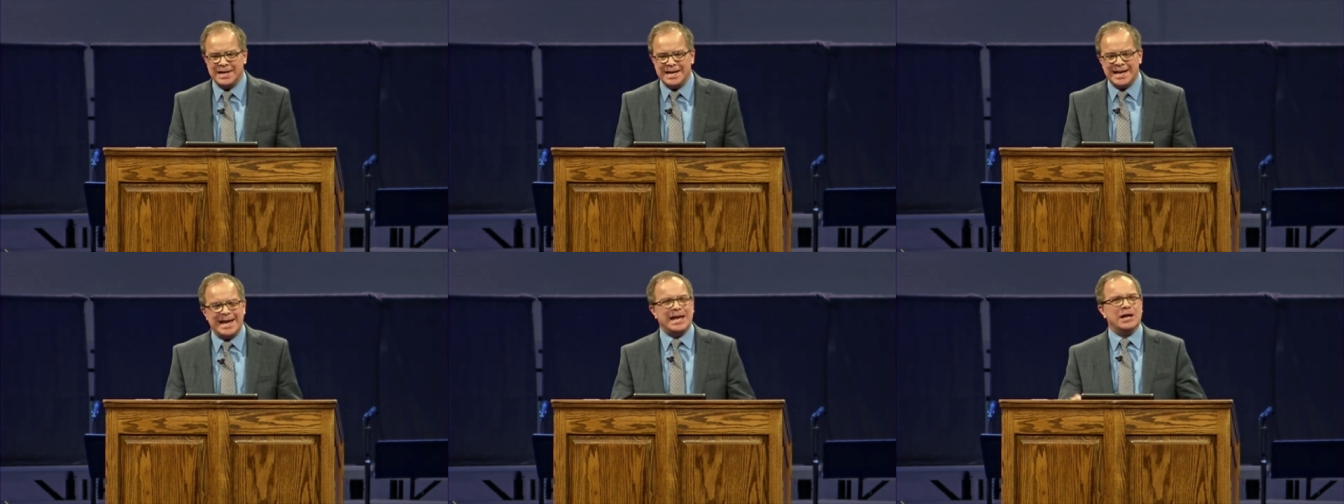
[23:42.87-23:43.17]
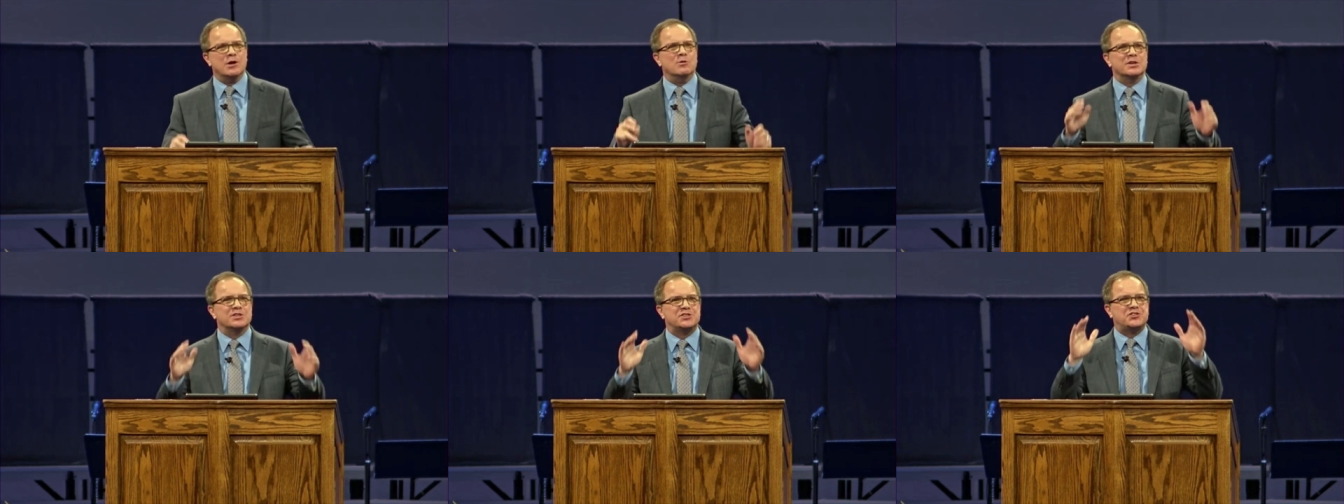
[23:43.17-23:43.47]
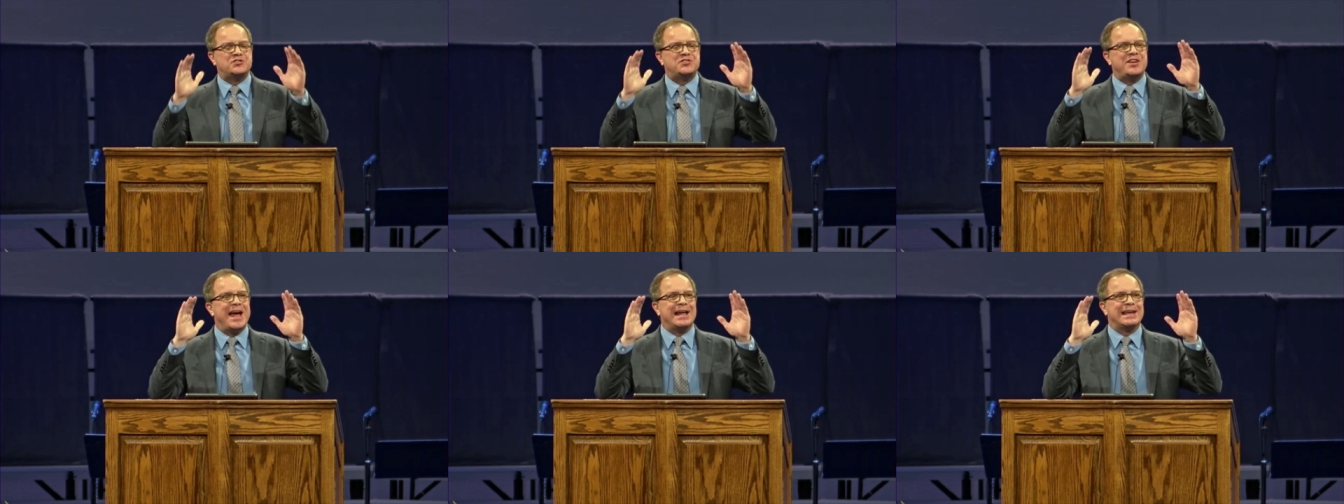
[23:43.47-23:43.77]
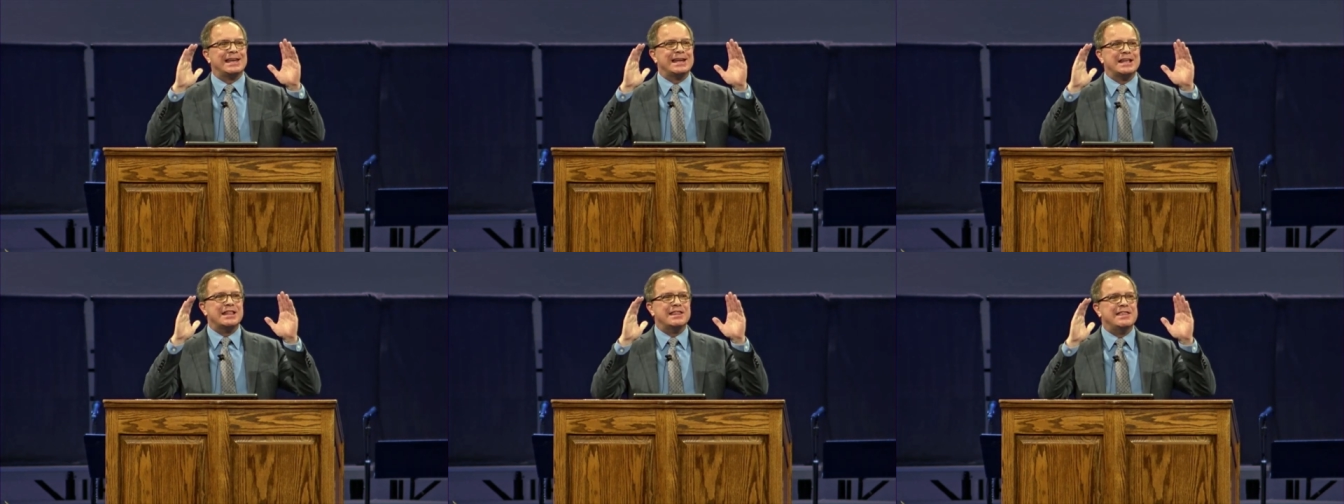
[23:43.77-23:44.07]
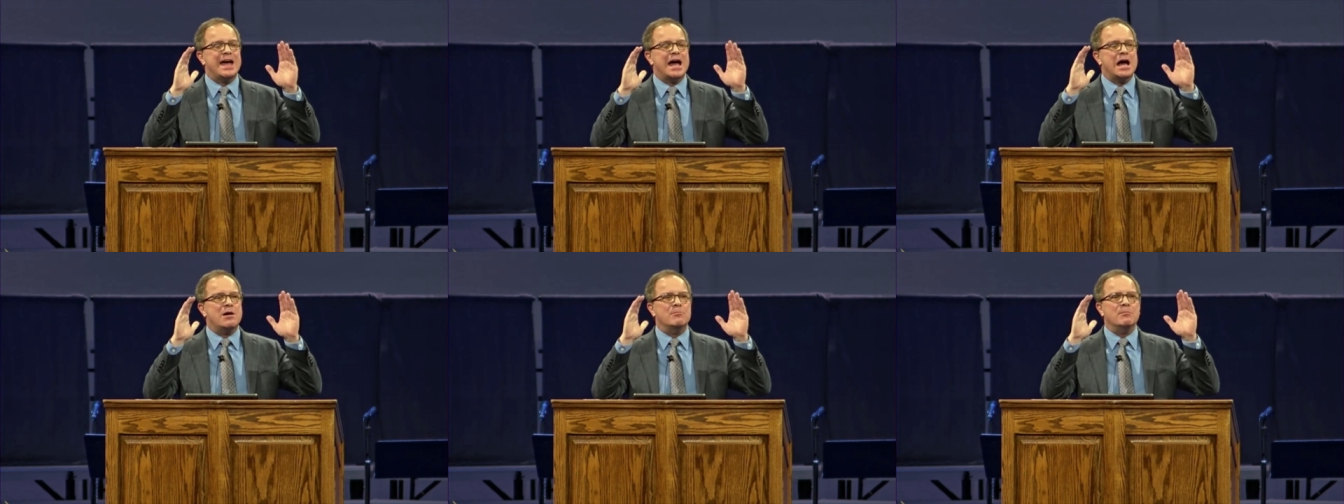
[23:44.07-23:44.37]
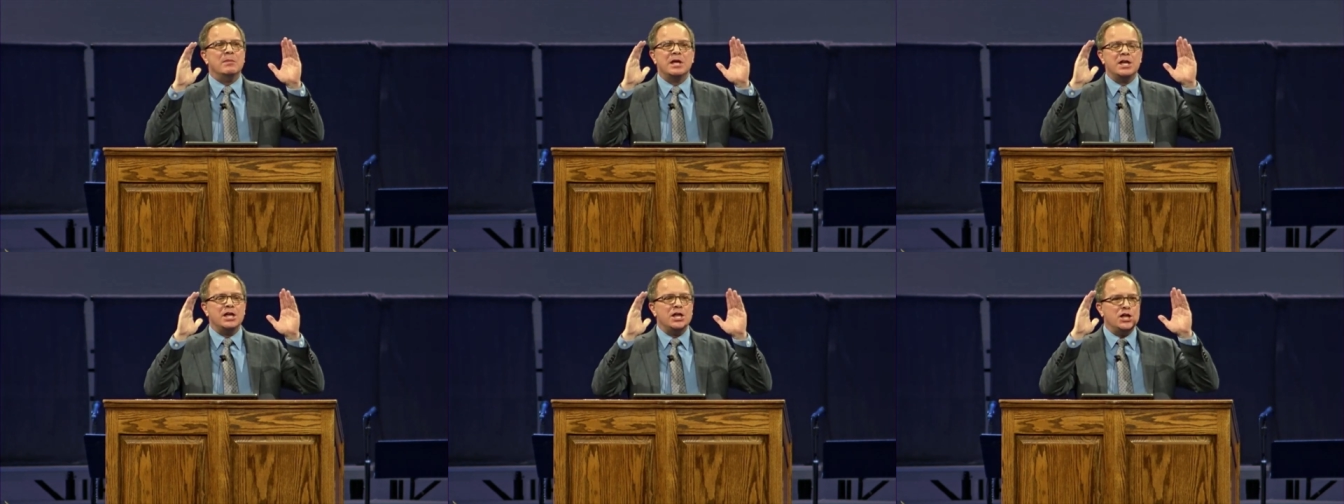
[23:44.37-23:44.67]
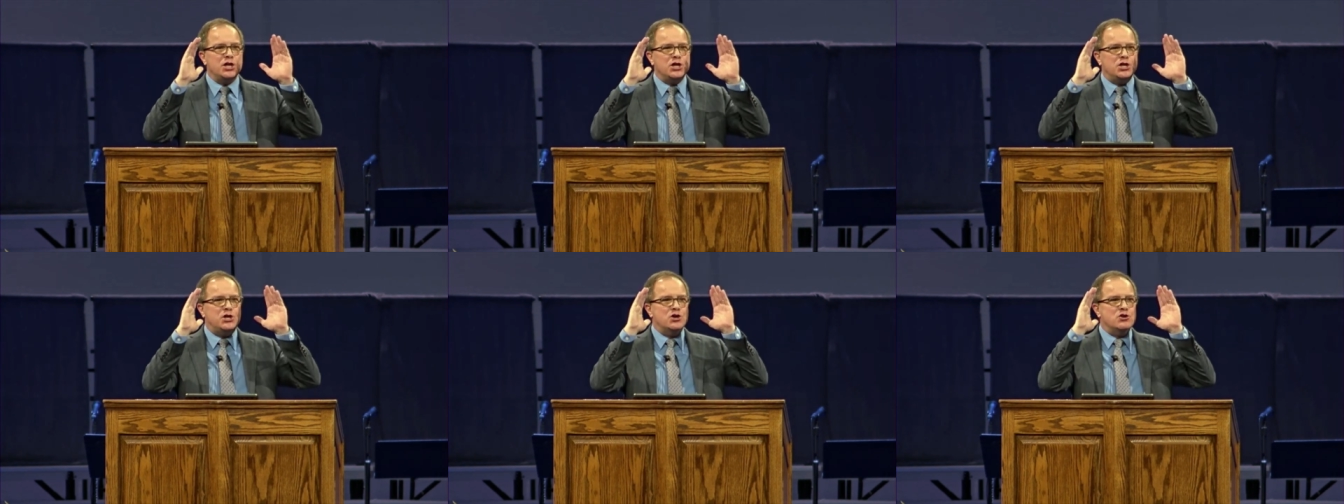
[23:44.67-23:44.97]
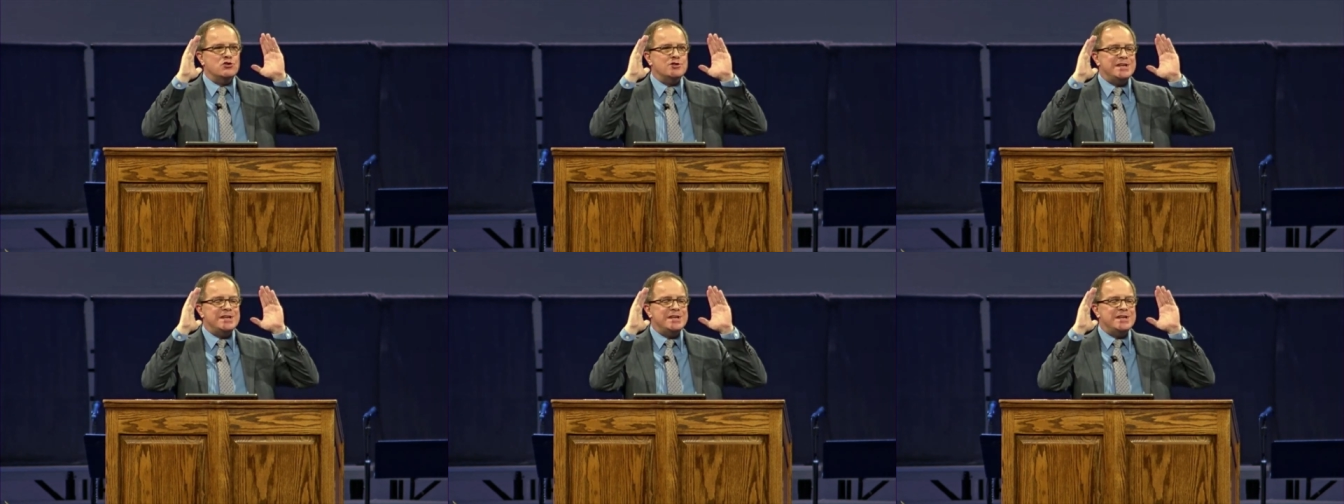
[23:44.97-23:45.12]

He was telling them, you